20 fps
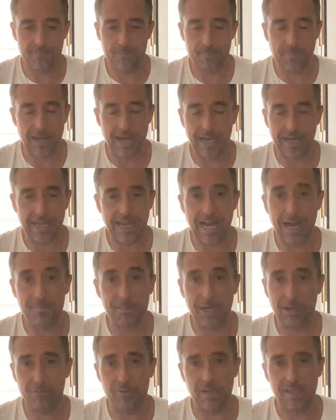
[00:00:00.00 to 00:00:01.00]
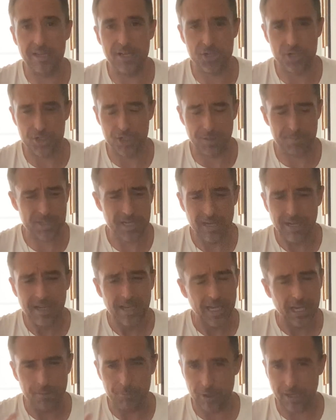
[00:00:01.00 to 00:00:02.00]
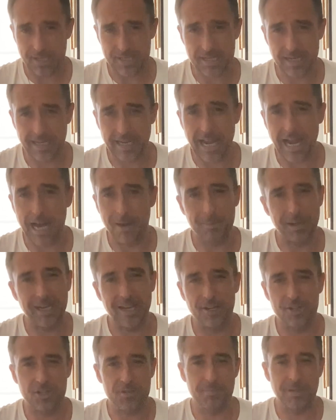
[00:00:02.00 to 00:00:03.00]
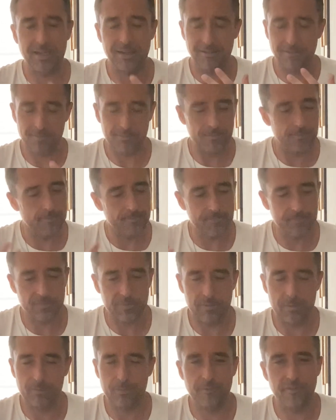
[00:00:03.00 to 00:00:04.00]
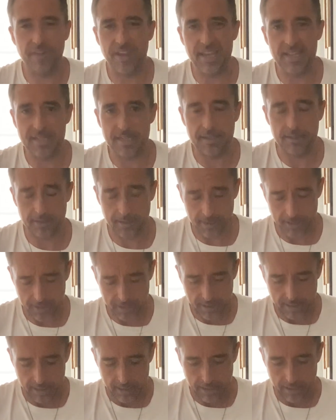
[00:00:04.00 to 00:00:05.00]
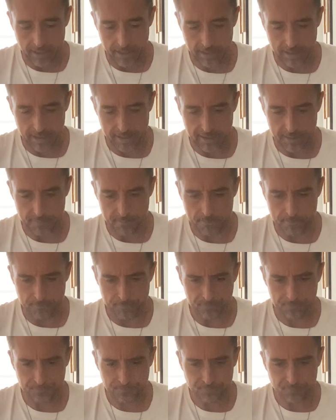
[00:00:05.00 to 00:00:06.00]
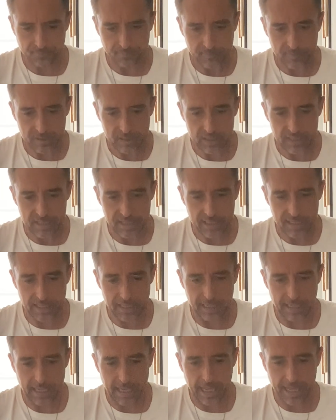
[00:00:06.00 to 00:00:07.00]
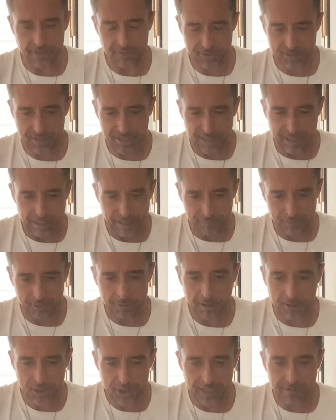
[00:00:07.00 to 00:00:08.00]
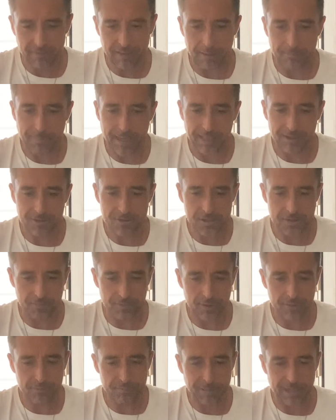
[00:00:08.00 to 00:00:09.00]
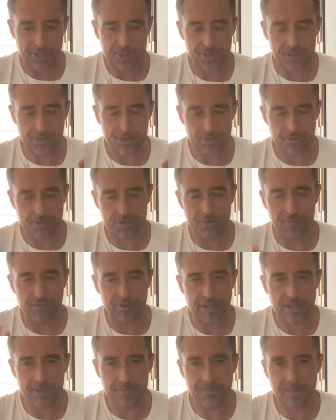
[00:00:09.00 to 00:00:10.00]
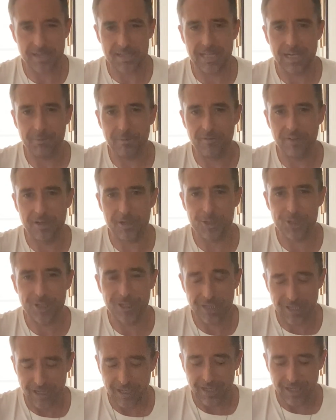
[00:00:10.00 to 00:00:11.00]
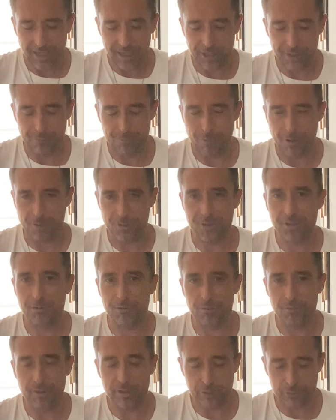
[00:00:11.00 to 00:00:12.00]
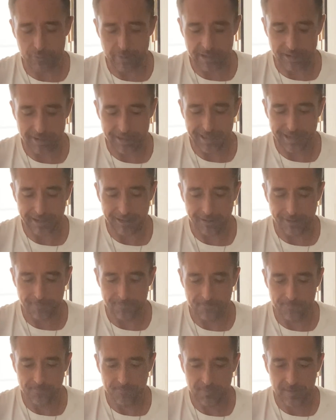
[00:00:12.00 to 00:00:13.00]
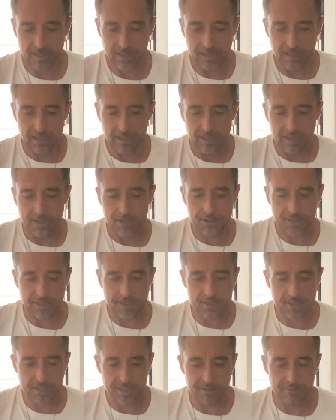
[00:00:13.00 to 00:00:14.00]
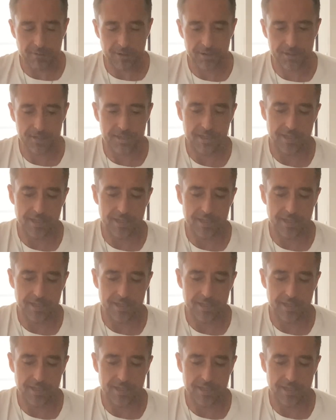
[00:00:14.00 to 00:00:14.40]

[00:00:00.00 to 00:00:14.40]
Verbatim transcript: karmic relationships. And when I say karmic, I just mean fated. And if you can achieve that balance of love, passion, trust, freedom, that type of energy, you're on to a real winner here. So let's see what